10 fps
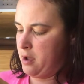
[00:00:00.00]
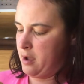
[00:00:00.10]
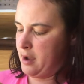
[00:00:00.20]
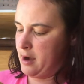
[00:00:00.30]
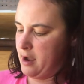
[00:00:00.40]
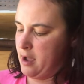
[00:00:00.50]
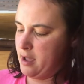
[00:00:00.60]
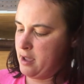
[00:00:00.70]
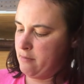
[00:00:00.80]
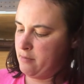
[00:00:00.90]
And I
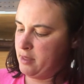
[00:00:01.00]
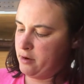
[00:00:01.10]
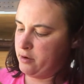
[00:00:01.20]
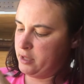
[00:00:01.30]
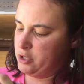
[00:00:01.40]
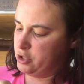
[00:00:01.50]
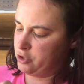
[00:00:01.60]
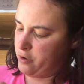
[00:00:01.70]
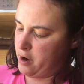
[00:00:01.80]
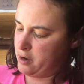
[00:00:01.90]
am literally just
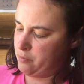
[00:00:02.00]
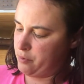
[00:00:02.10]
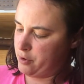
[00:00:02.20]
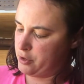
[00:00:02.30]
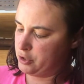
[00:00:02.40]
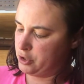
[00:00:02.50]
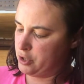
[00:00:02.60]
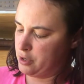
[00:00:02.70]
trying to push